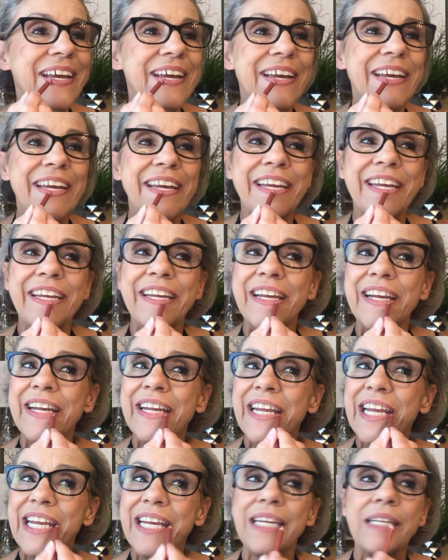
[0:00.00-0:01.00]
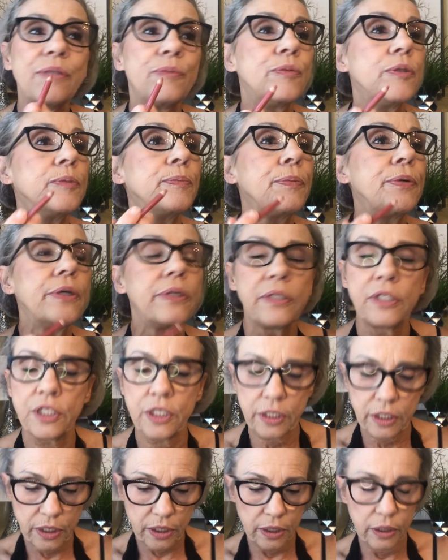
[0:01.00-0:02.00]
Okay, and we'll put
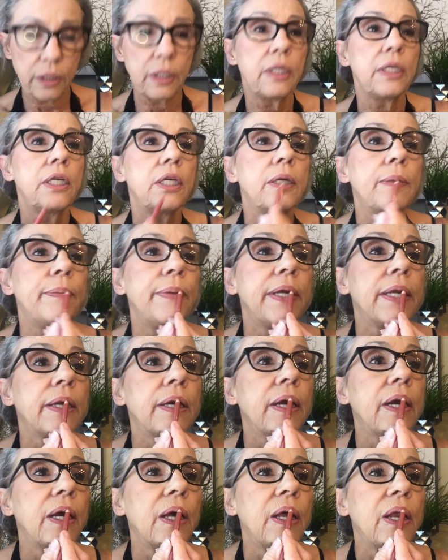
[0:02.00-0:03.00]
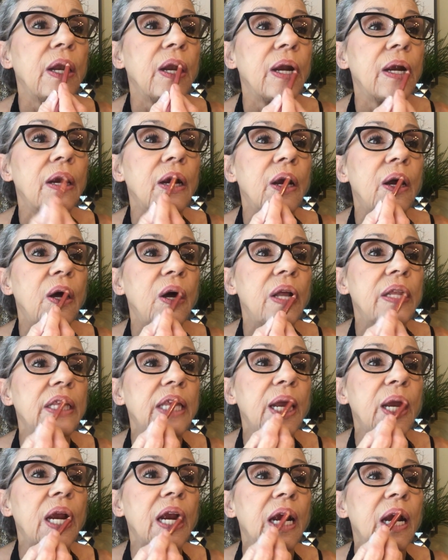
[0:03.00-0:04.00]
just a little bit of color
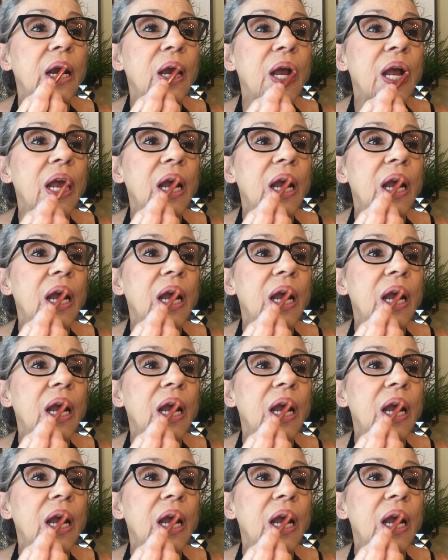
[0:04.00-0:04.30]
on there.